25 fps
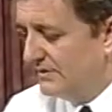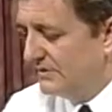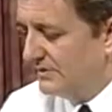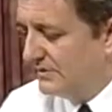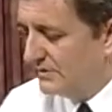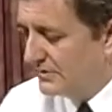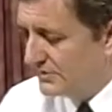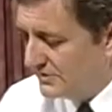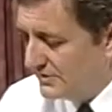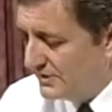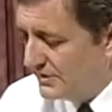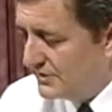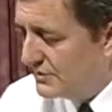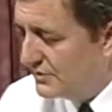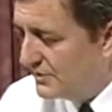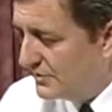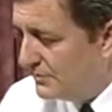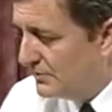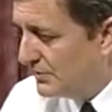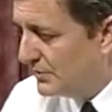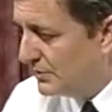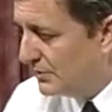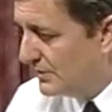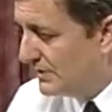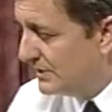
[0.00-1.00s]
distinction
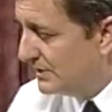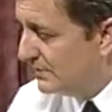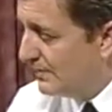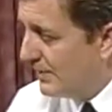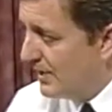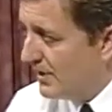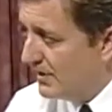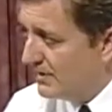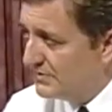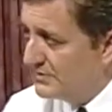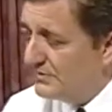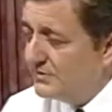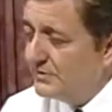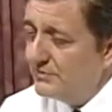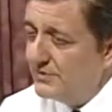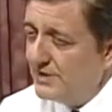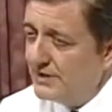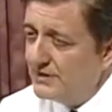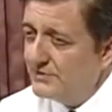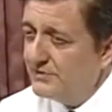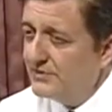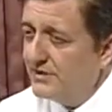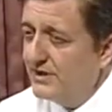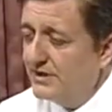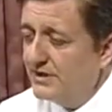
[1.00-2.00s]
between the bars and the
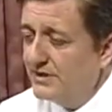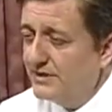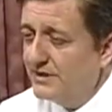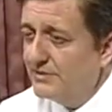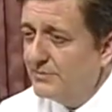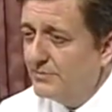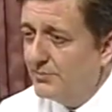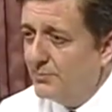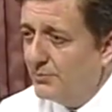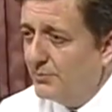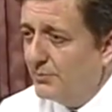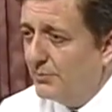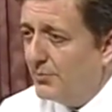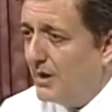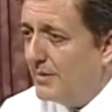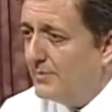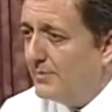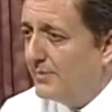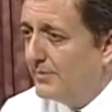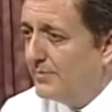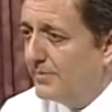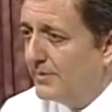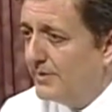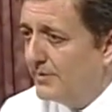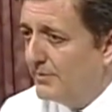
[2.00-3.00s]
restaurant is
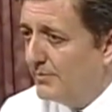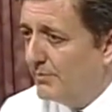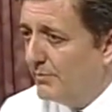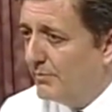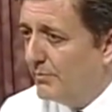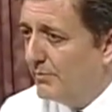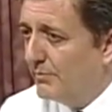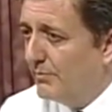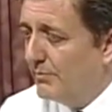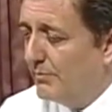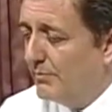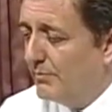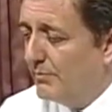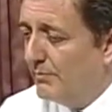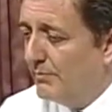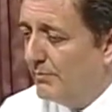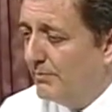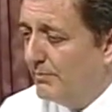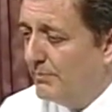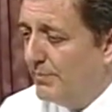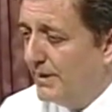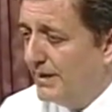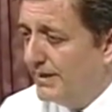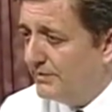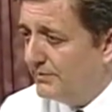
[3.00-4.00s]
probably
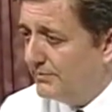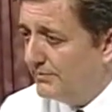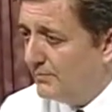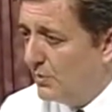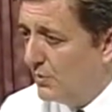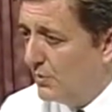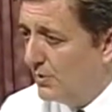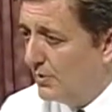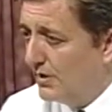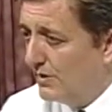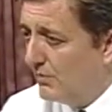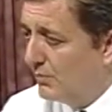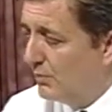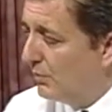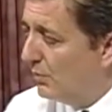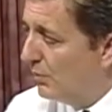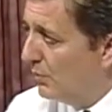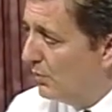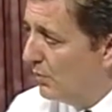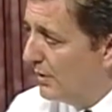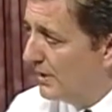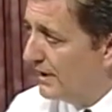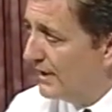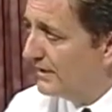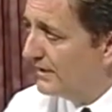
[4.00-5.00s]
based more on
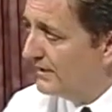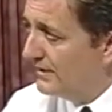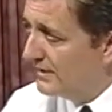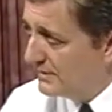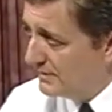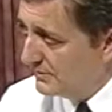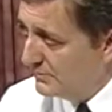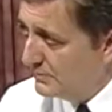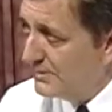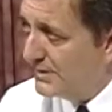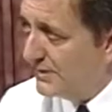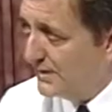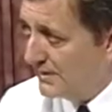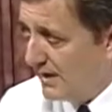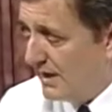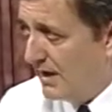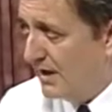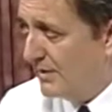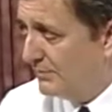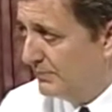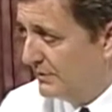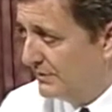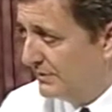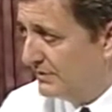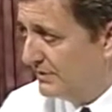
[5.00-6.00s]
what I think be
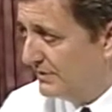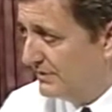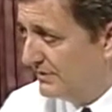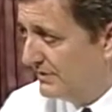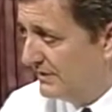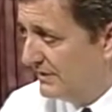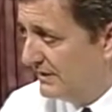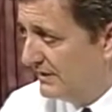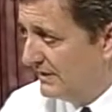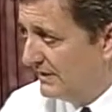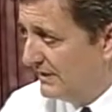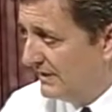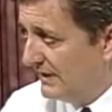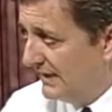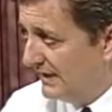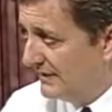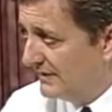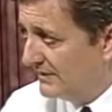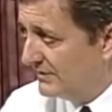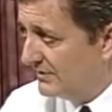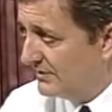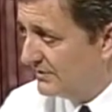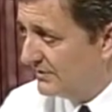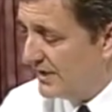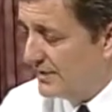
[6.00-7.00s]
accomplished at
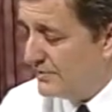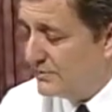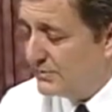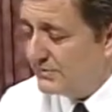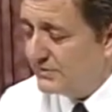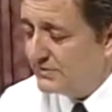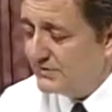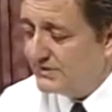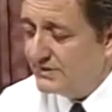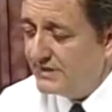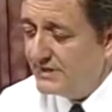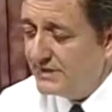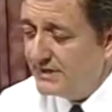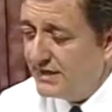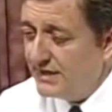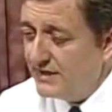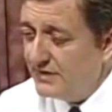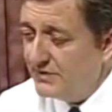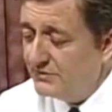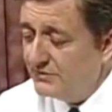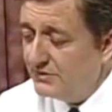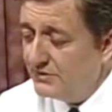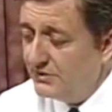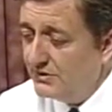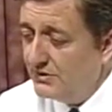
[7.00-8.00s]
this time with the city
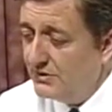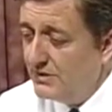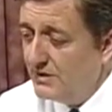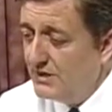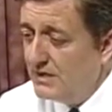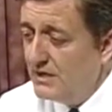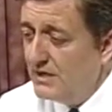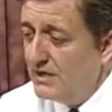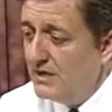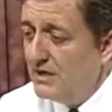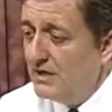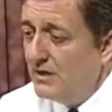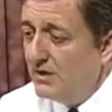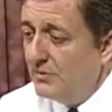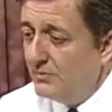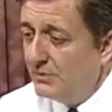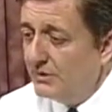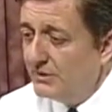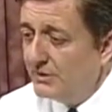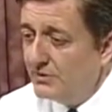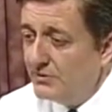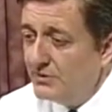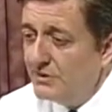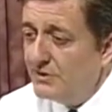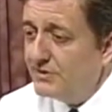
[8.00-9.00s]
council. But
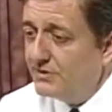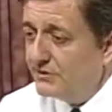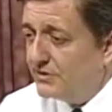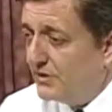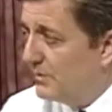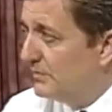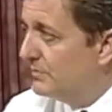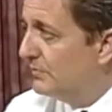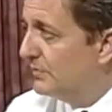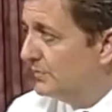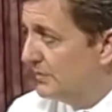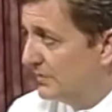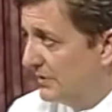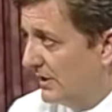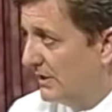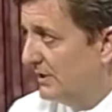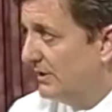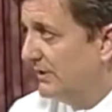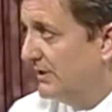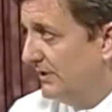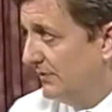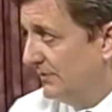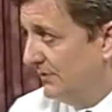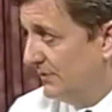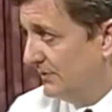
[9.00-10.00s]
there is some subtle
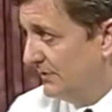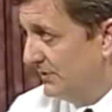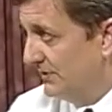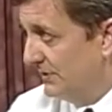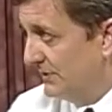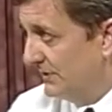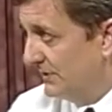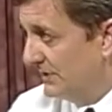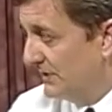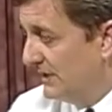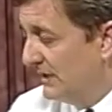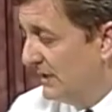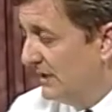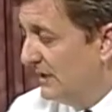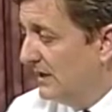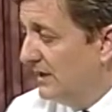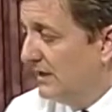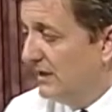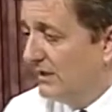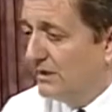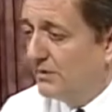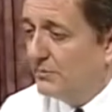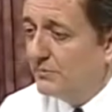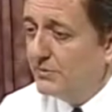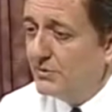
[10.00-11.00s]
differences.
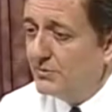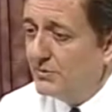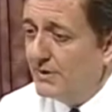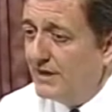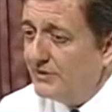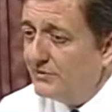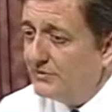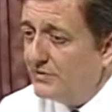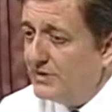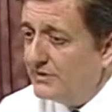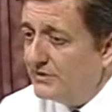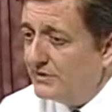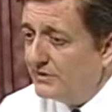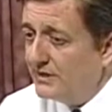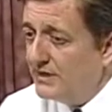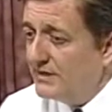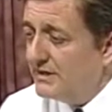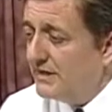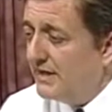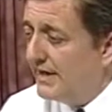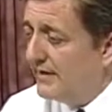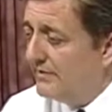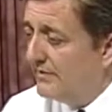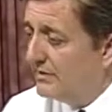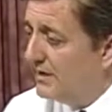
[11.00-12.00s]
The restaurants tend to
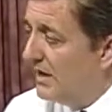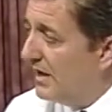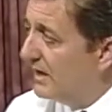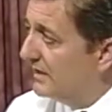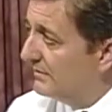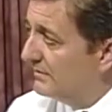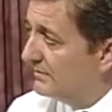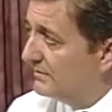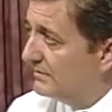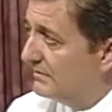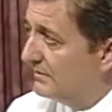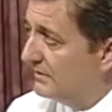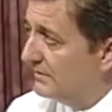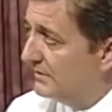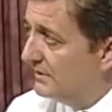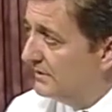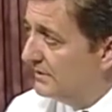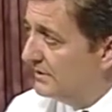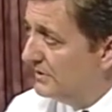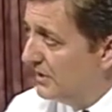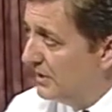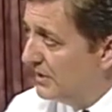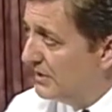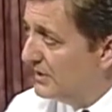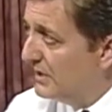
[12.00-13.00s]
have a lot of
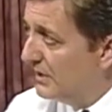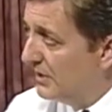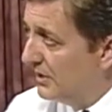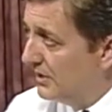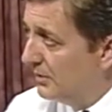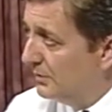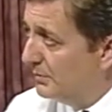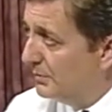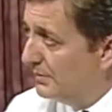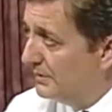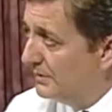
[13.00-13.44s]
young help,